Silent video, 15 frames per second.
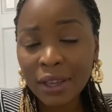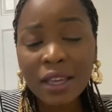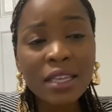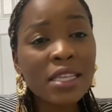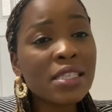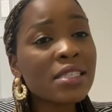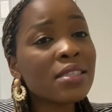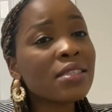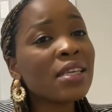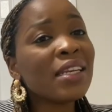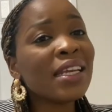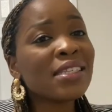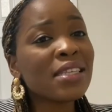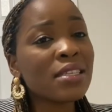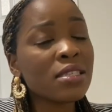it is a
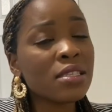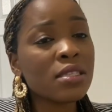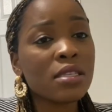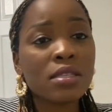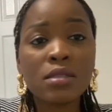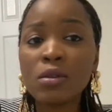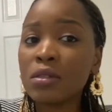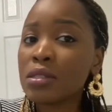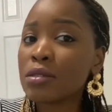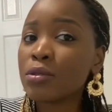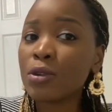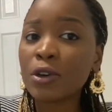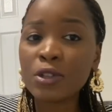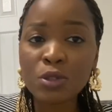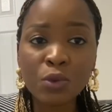necessity it's not
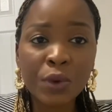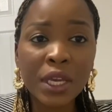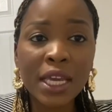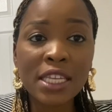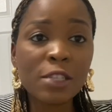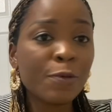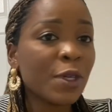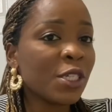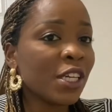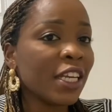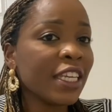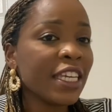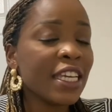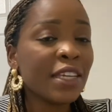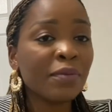luxury
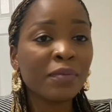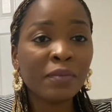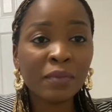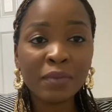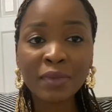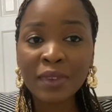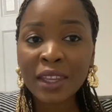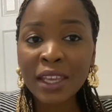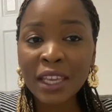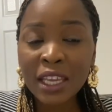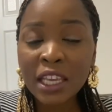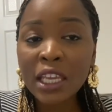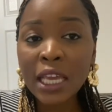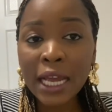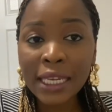especially
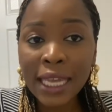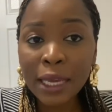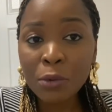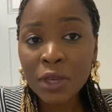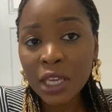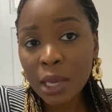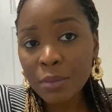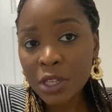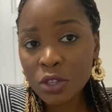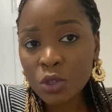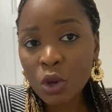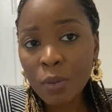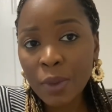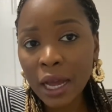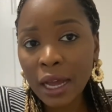like we came in
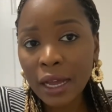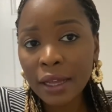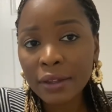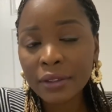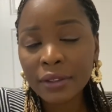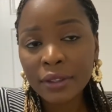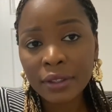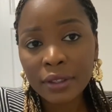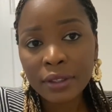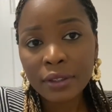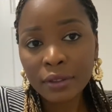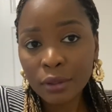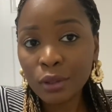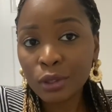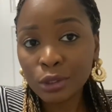summer
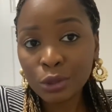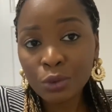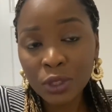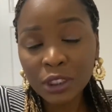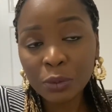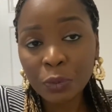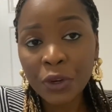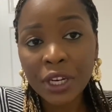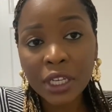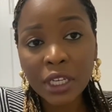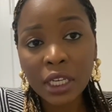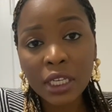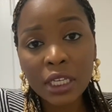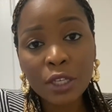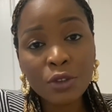or towards
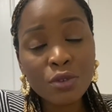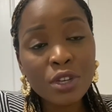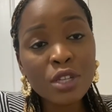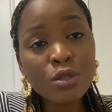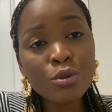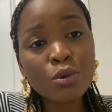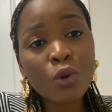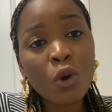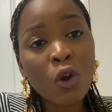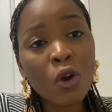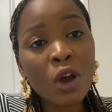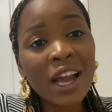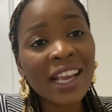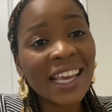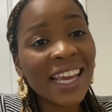spring you need to
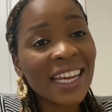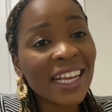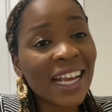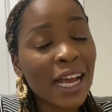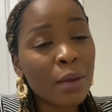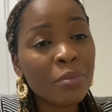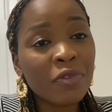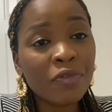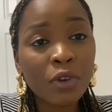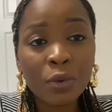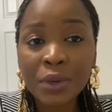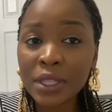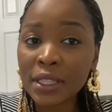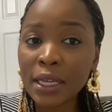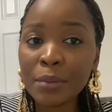get a car before
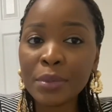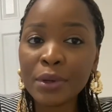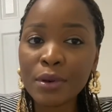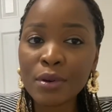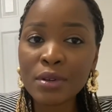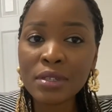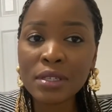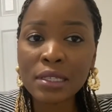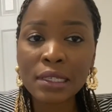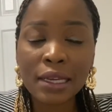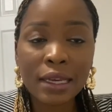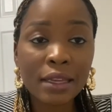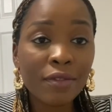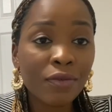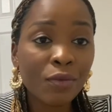winter because
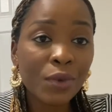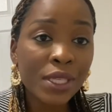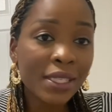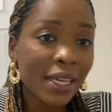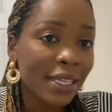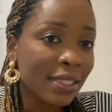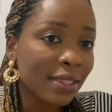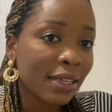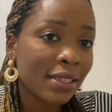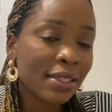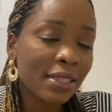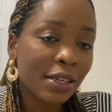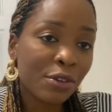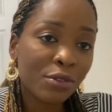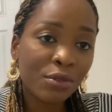if winter starts
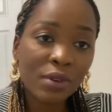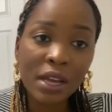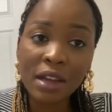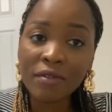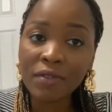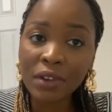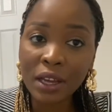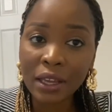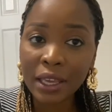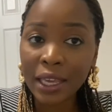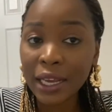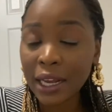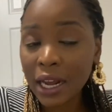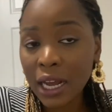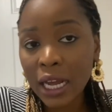and you don't have
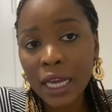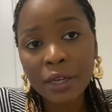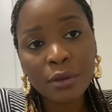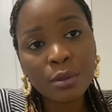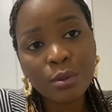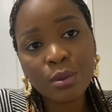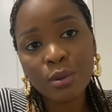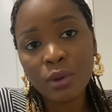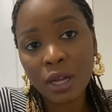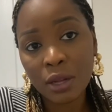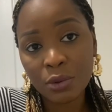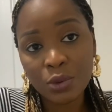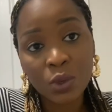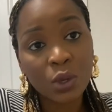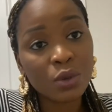a car i don't know
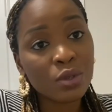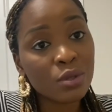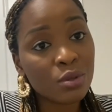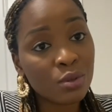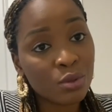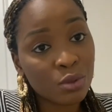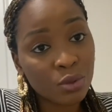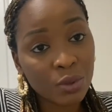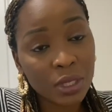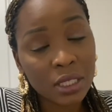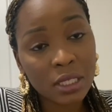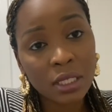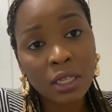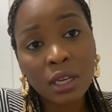how you're going to do it